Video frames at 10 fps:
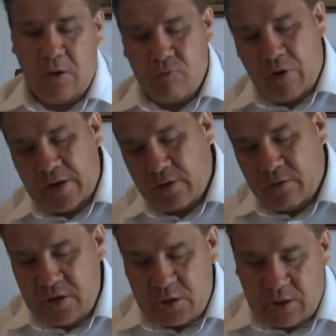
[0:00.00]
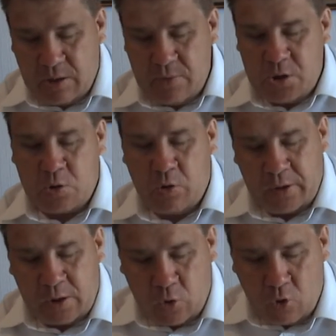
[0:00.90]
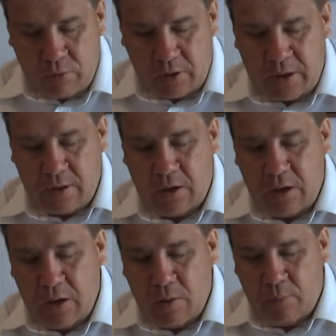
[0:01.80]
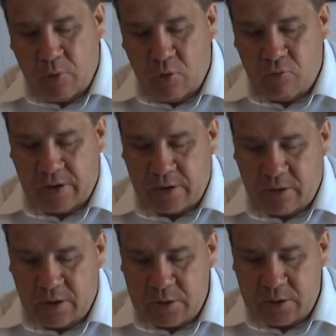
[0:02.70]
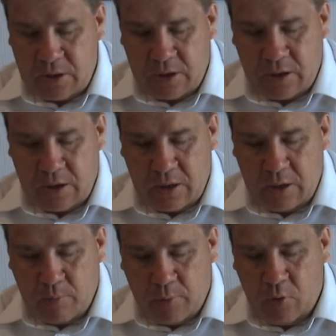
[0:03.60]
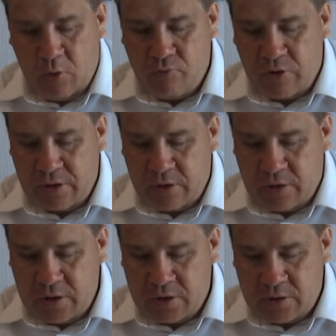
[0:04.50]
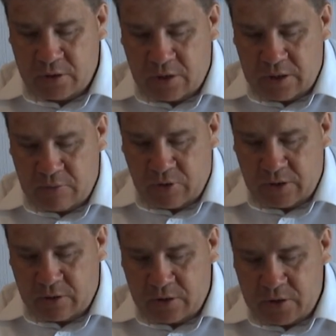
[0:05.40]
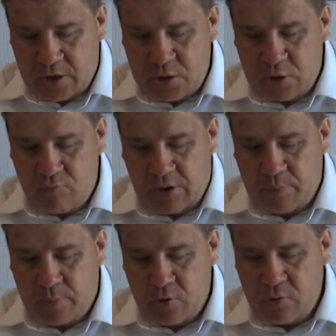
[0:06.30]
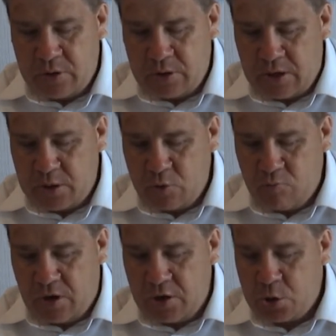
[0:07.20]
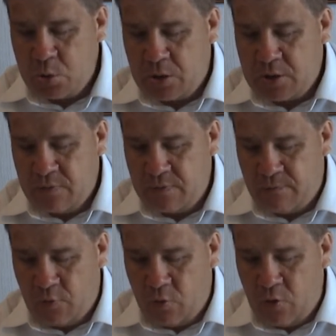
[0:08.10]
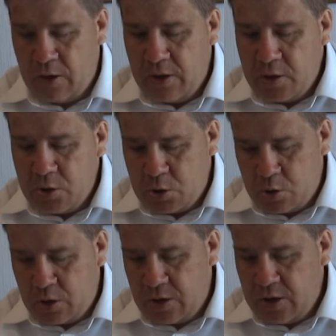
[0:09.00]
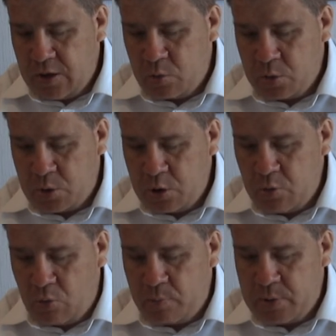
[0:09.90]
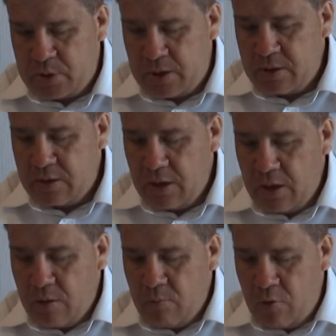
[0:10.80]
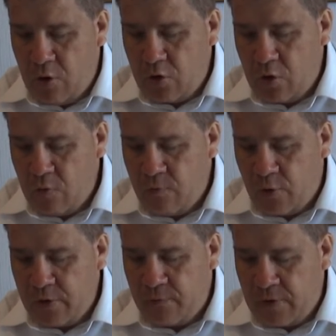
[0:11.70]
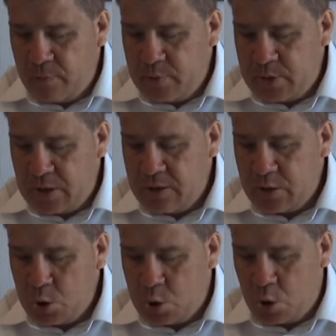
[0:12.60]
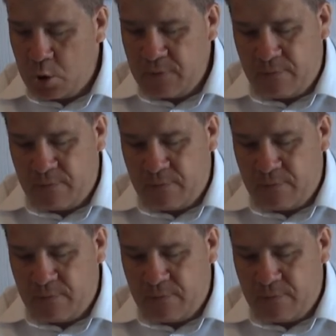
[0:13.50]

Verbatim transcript: Radical Islam is growing globally. Paul radicalized, uh, Poll on Radicalization uh, by Pew International, March 2004. Turkey equals 31%, Morocco 45%, Jordan